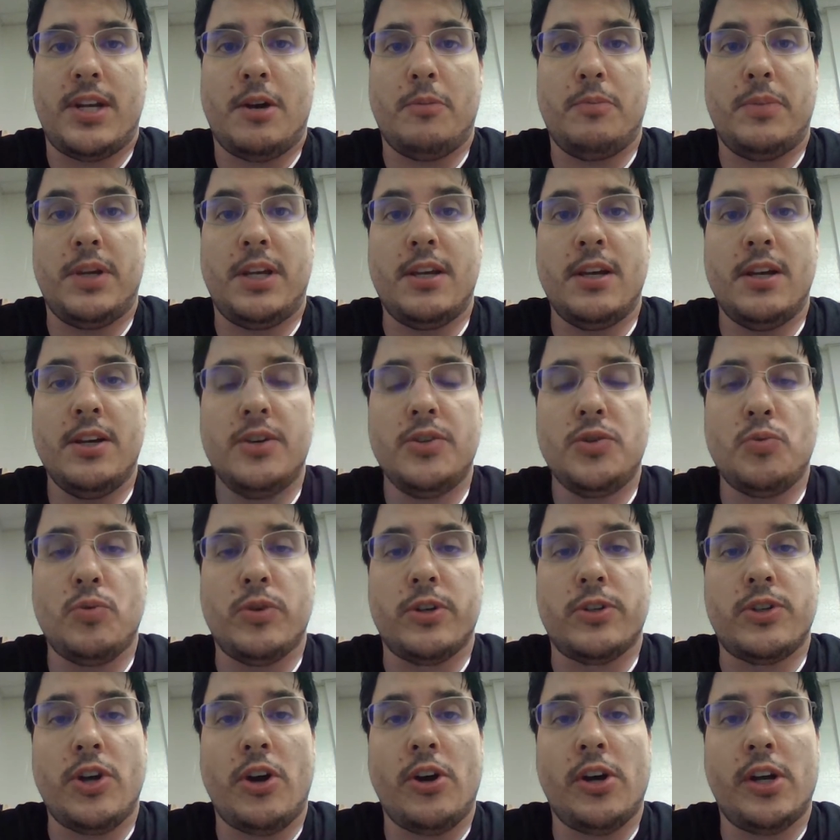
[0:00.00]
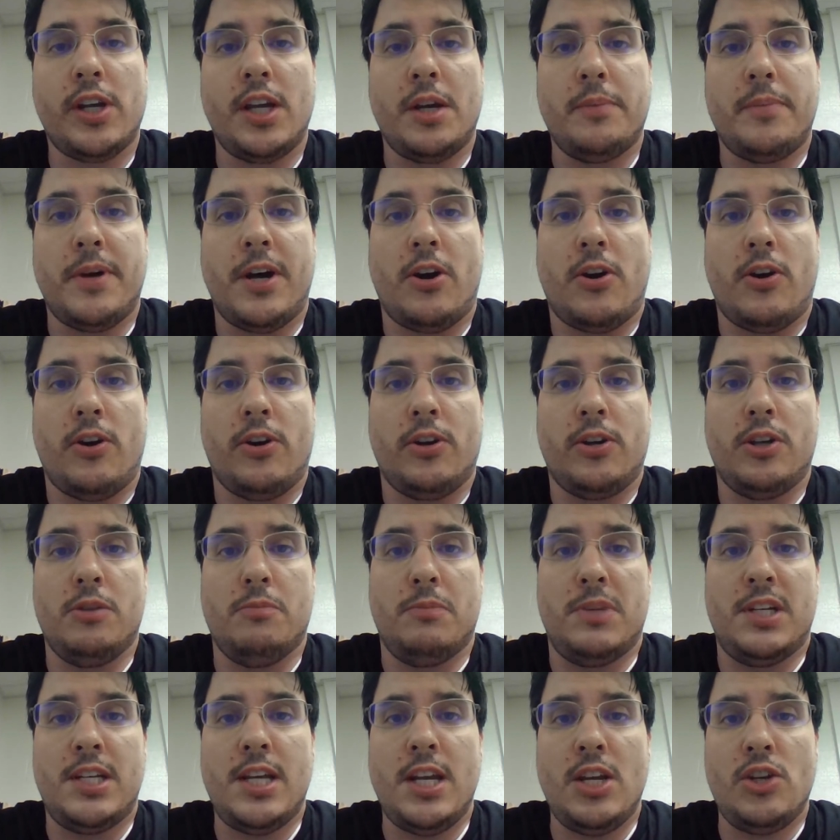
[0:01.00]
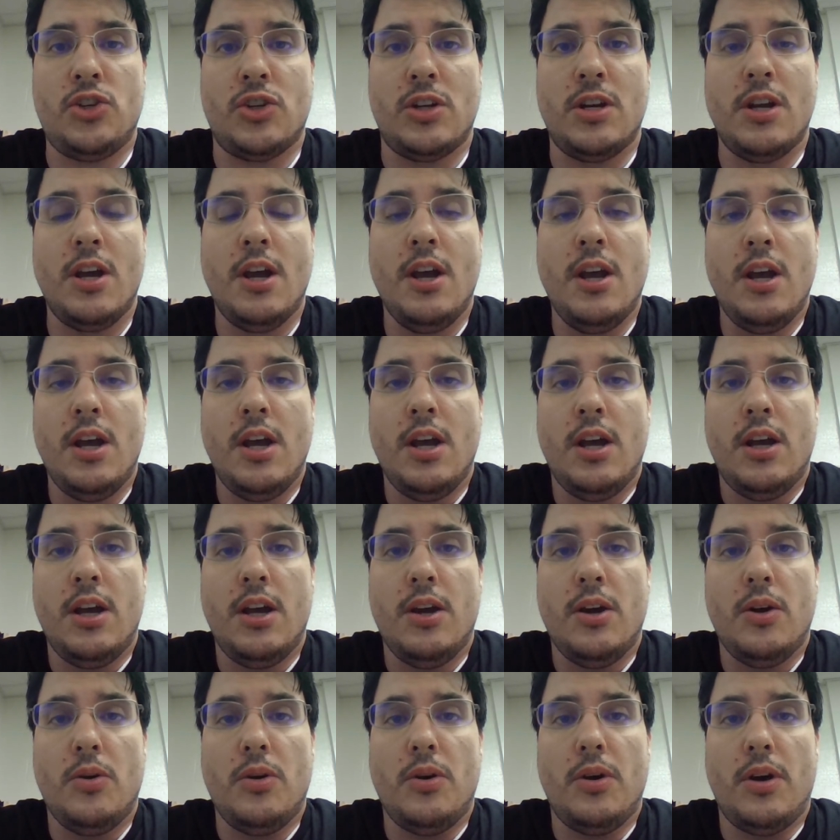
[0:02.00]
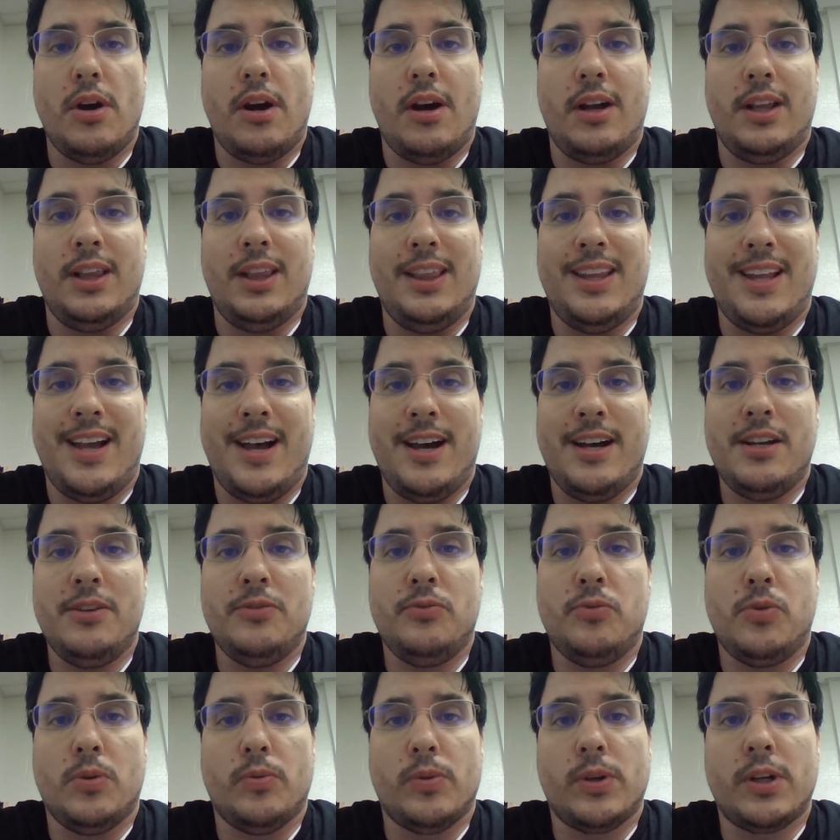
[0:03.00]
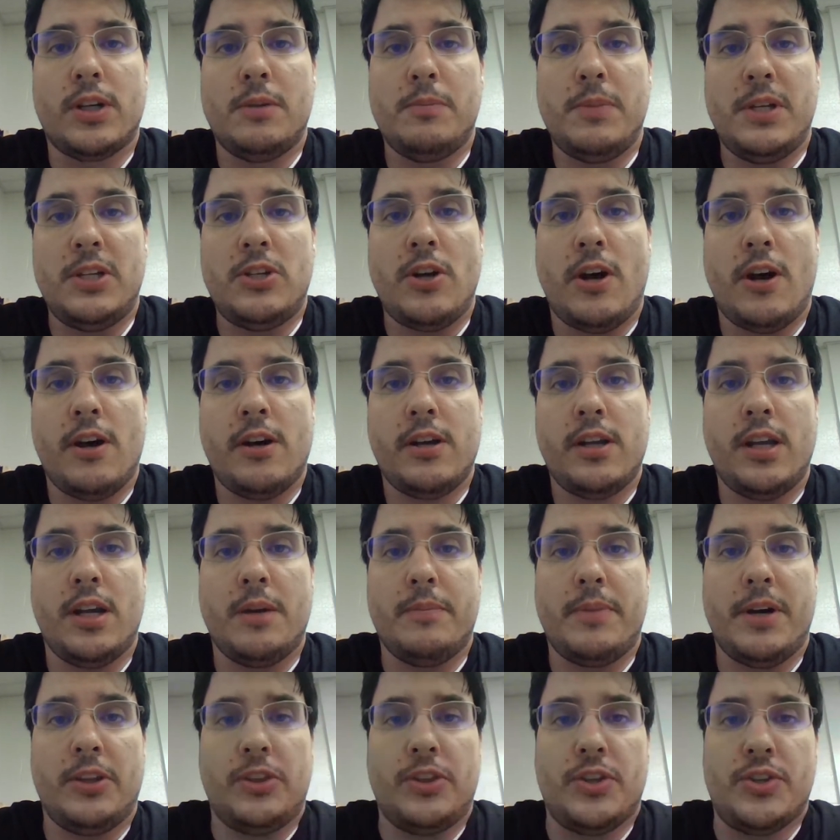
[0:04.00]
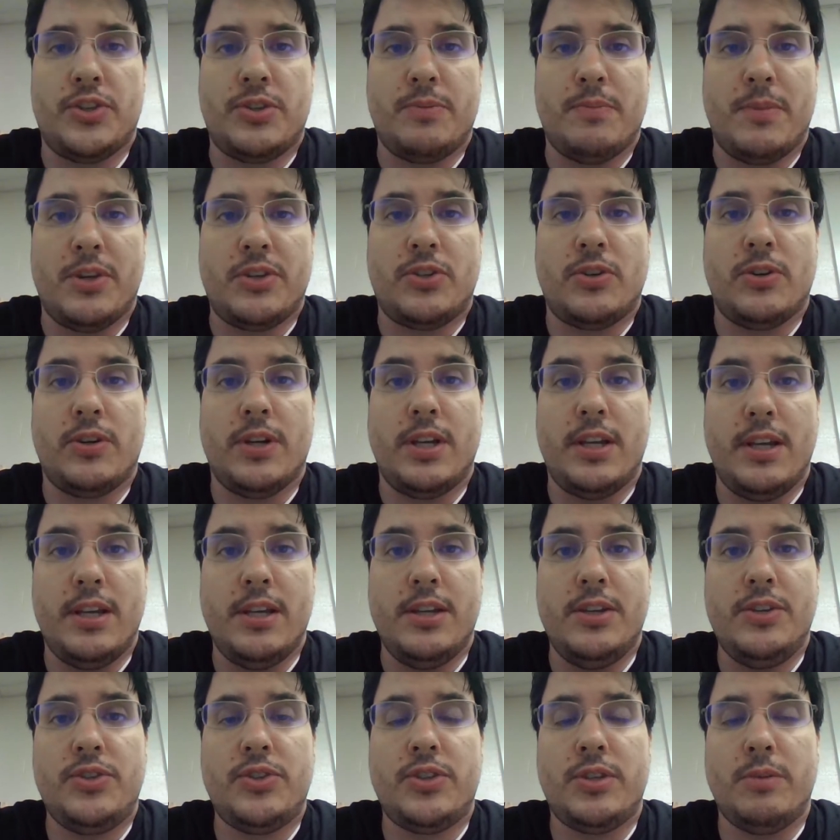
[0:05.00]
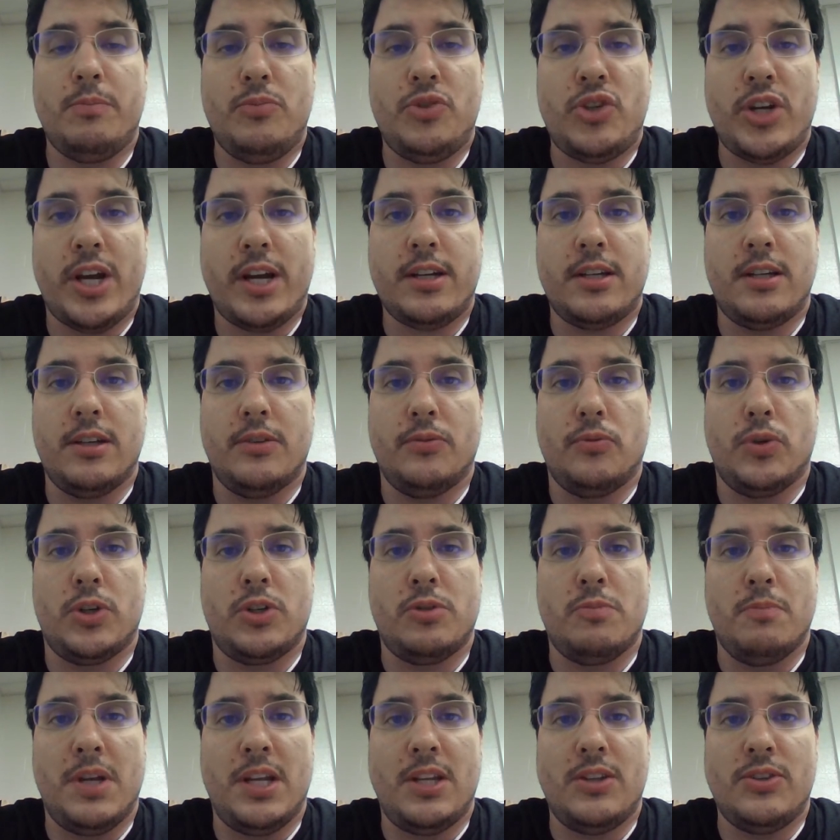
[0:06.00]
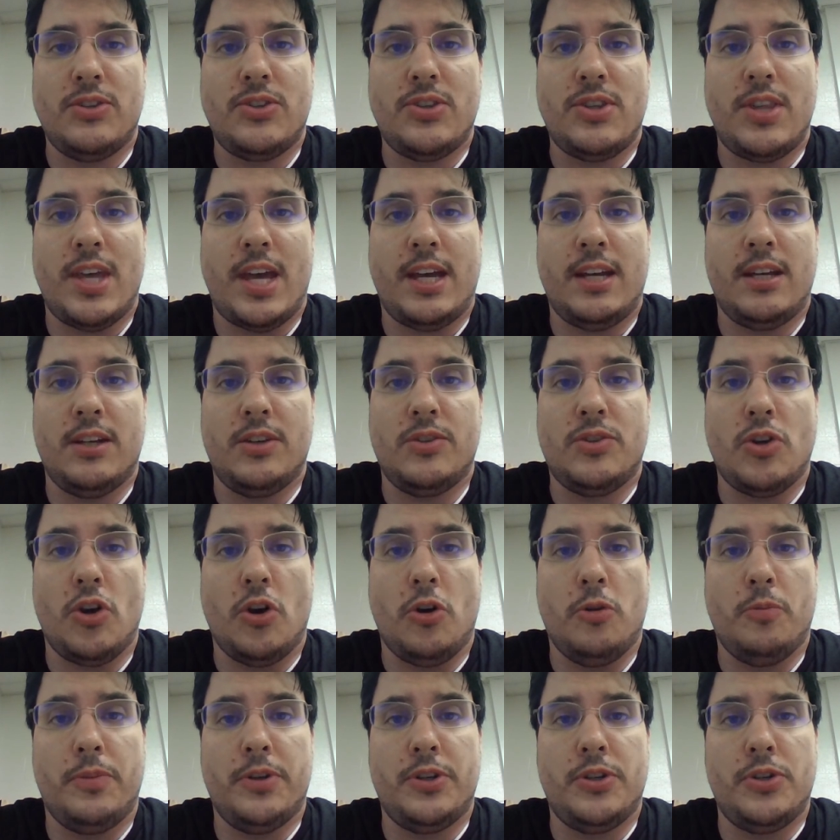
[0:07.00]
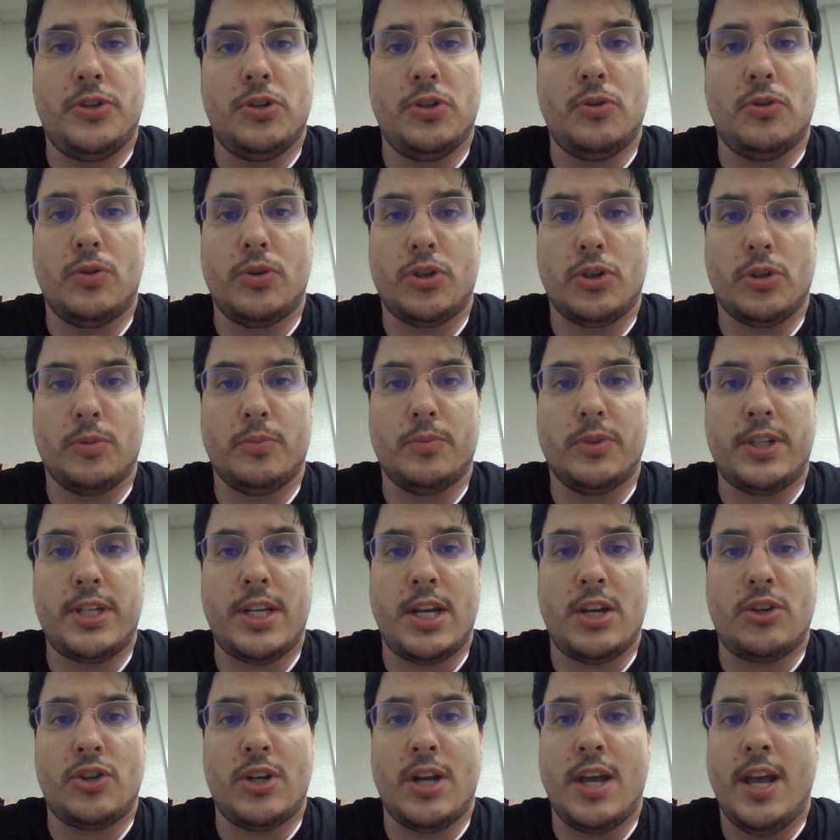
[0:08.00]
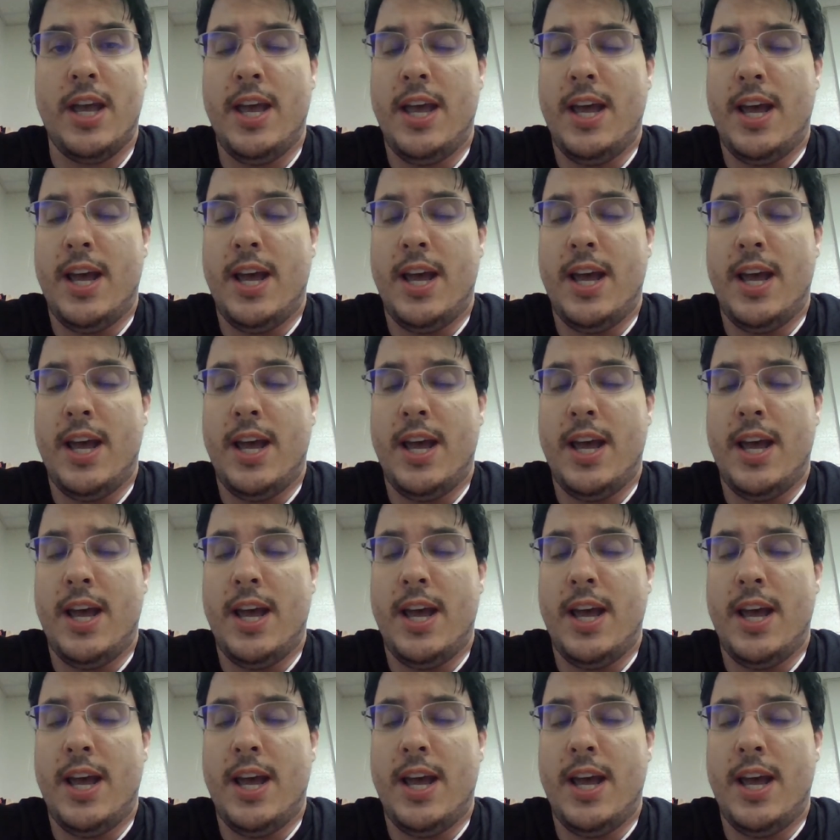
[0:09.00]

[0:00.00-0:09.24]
Now, because we're talking about argumentation, a lot of what we're going to be talking about this semester is subjective, which means that it's open to interpretation.